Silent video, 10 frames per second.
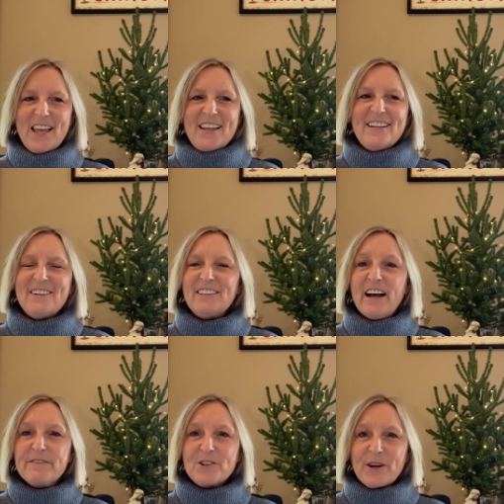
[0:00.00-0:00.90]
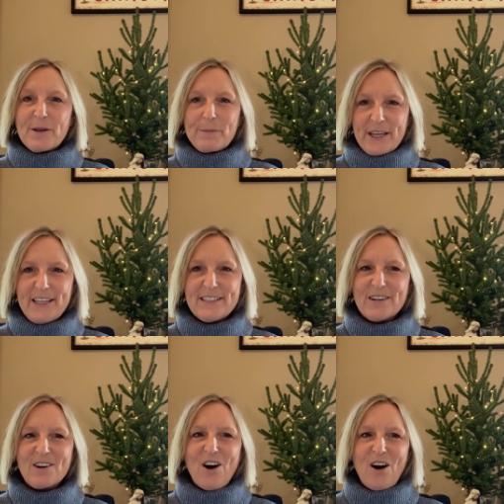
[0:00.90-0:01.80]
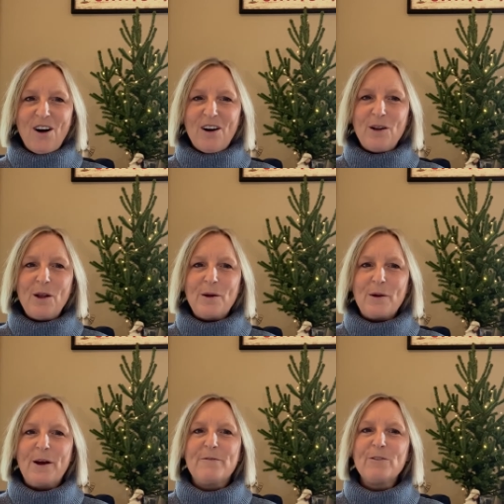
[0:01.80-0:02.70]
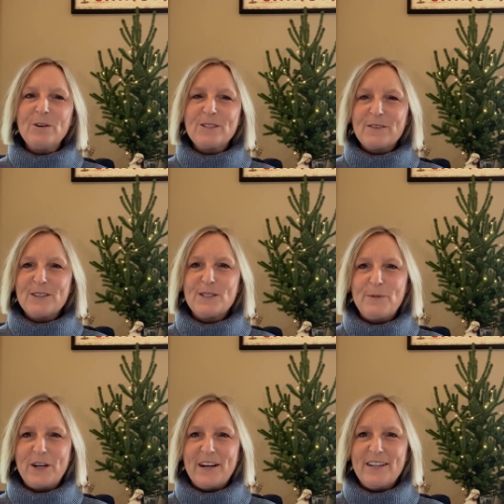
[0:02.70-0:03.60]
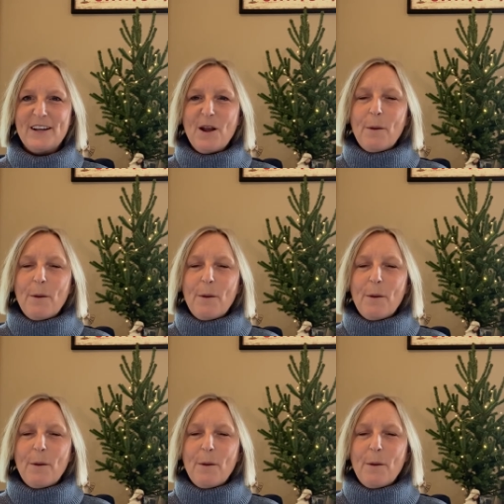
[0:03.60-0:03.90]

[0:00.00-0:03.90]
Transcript: You know, love, joy, and peace are all fruits of the Spirit,